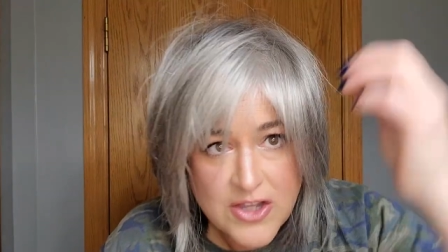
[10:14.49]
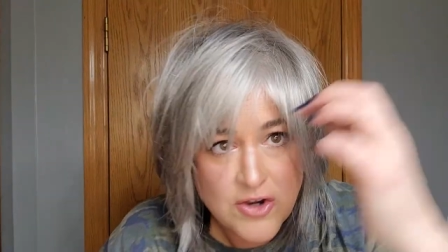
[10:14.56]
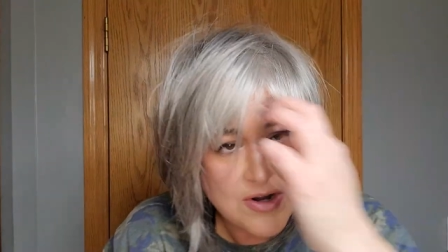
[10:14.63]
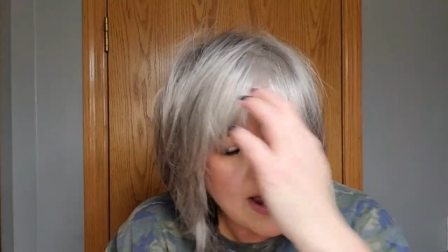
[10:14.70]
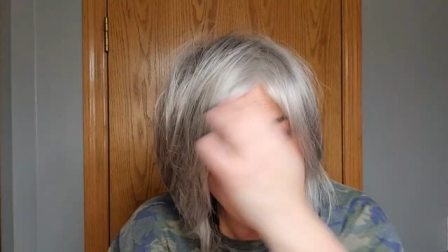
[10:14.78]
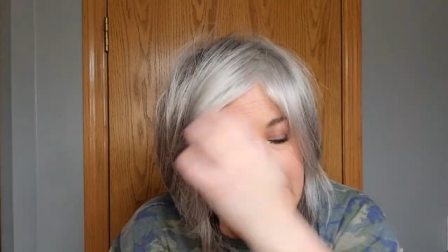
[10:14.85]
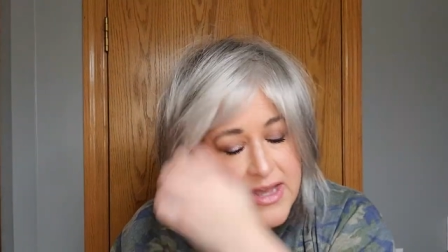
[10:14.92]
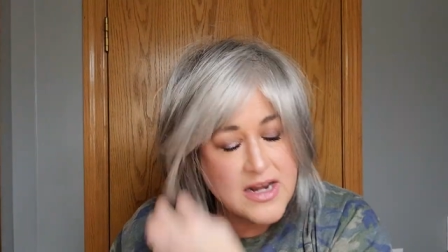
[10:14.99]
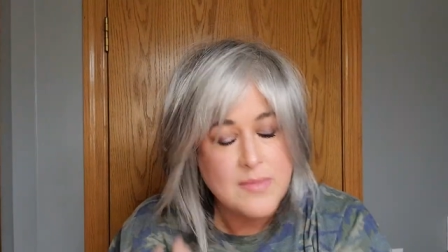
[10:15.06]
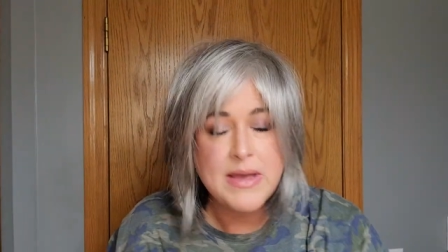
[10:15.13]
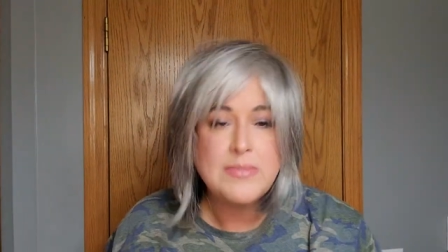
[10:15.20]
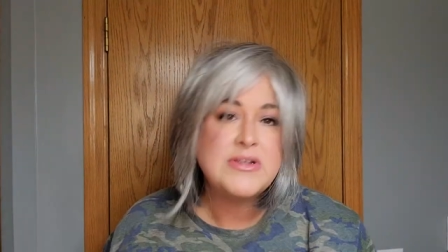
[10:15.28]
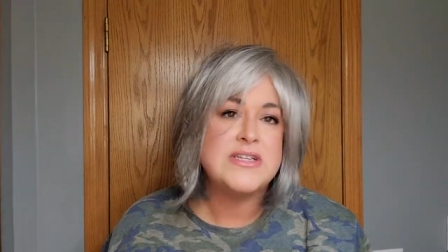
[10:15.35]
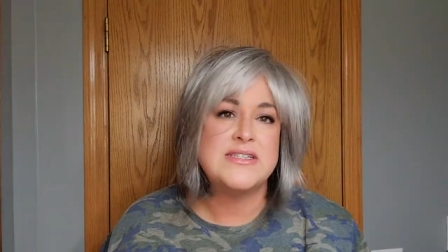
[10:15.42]
you're not going to
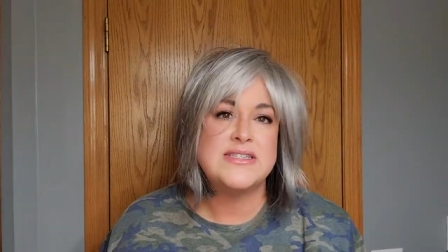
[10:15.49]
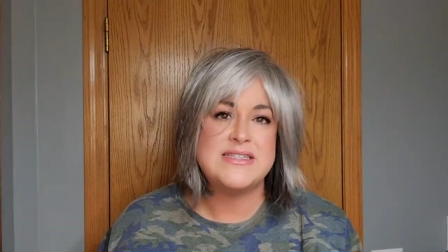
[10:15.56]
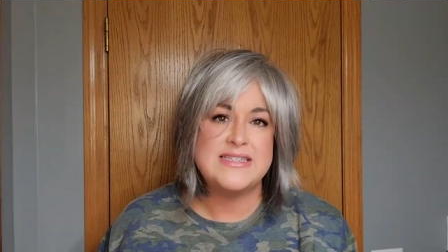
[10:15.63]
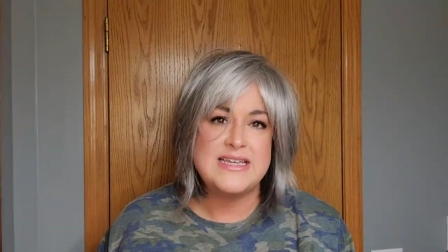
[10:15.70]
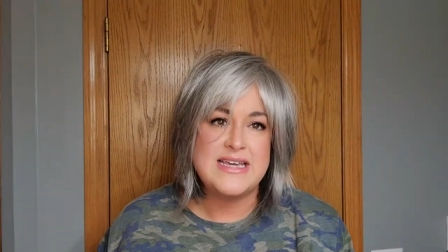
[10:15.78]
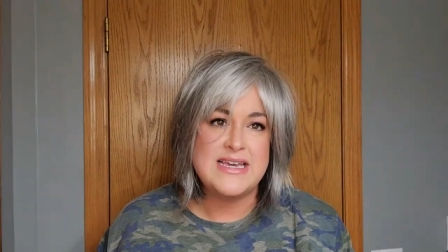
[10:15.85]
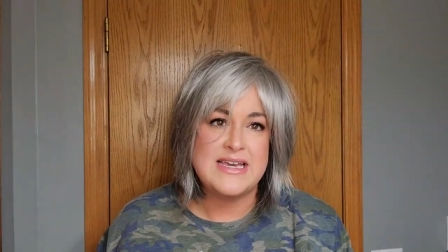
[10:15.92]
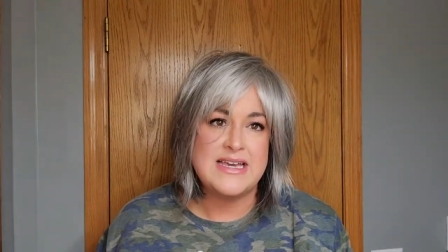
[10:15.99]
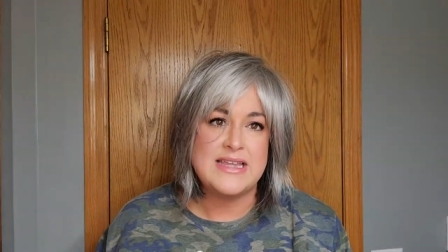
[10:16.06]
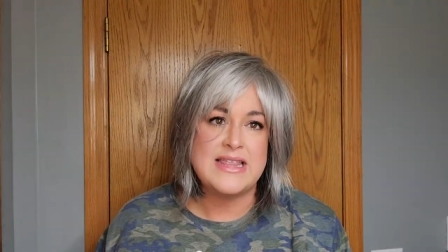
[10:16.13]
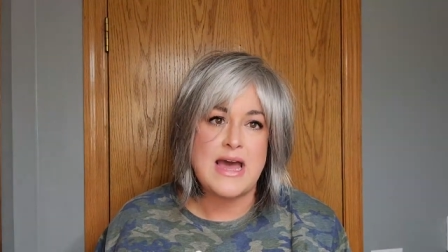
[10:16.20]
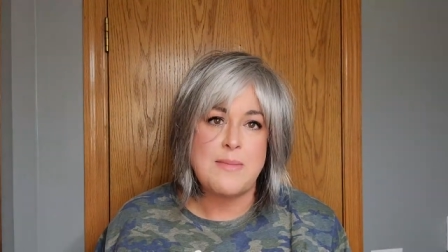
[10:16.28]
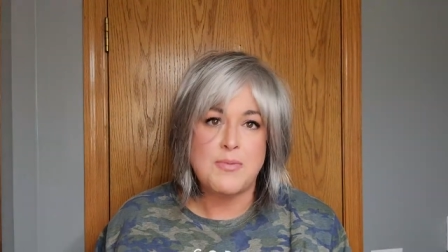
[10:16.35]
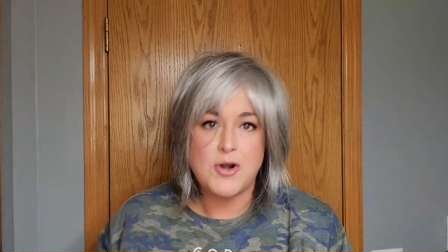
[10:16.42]
be able to
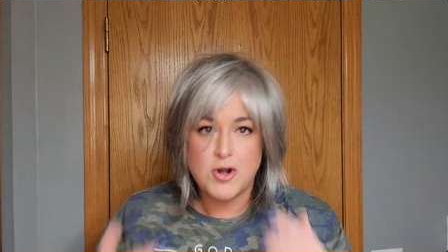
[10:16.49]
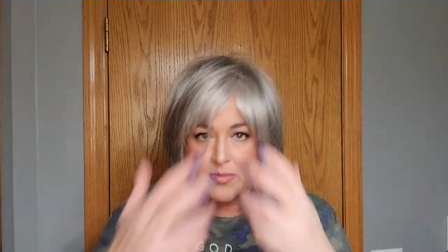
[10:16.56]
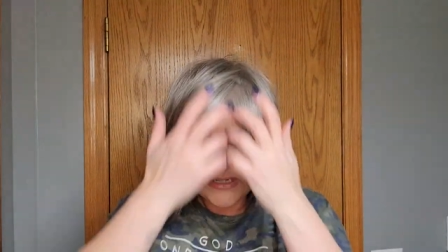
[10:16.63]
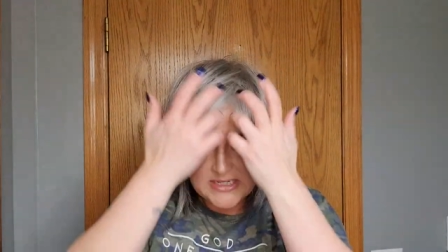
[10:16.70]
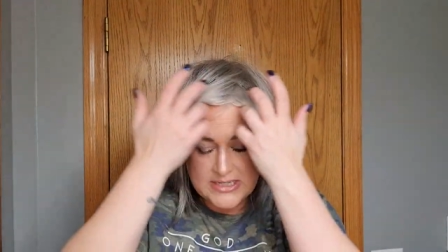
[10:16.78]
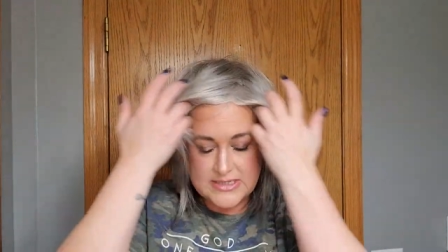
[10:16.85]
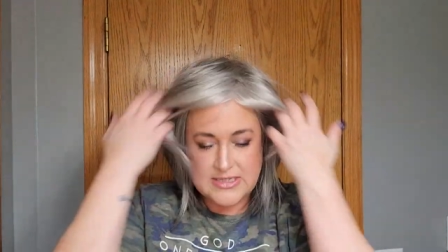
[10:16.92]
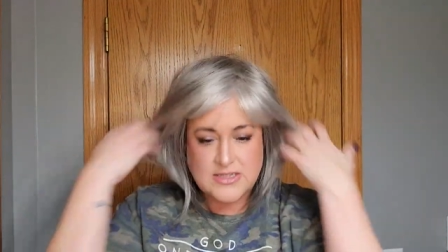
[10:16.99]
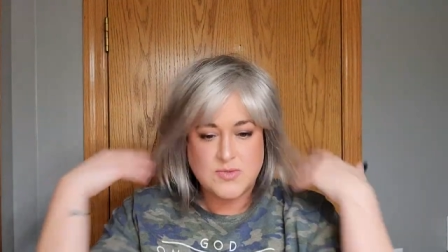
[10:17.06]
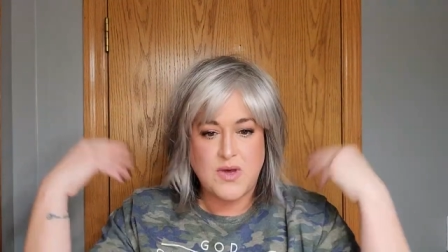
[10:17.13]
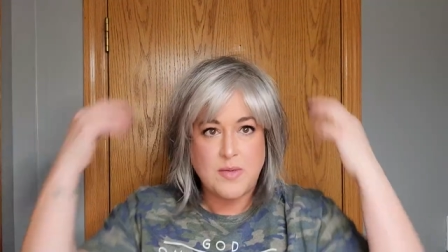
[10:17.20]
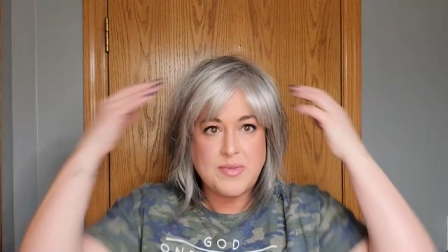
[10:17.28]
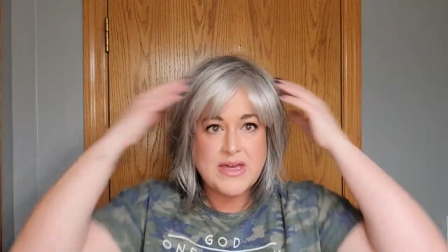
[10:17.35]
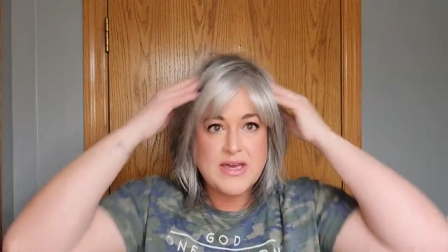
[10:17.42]
see that permatease as
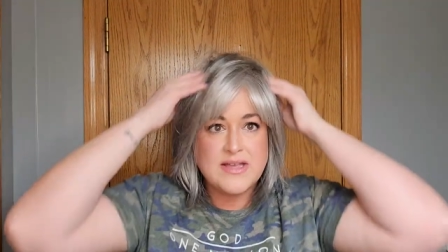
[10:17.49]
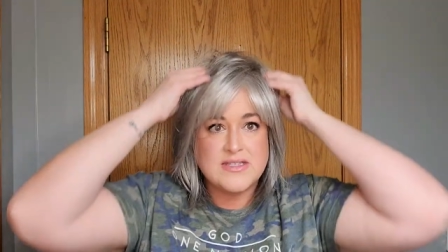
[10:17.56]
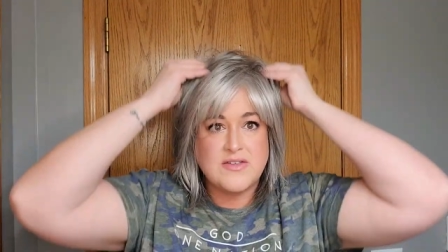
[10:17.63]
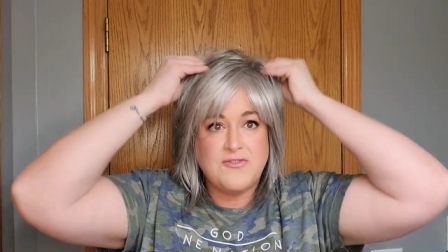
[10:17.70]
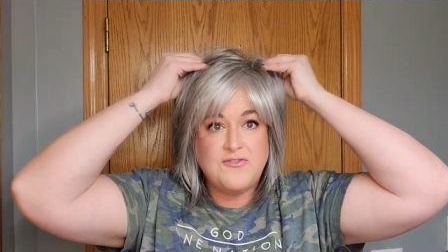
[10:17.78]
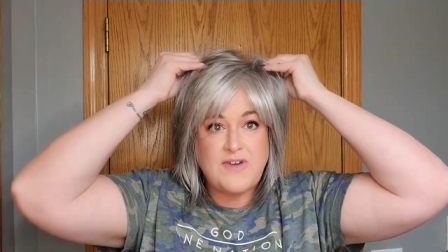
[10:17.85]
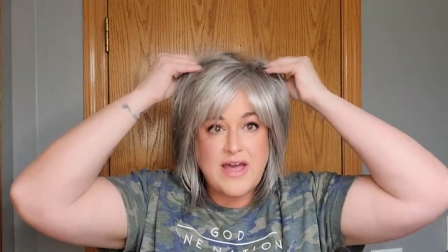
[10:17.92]
well because the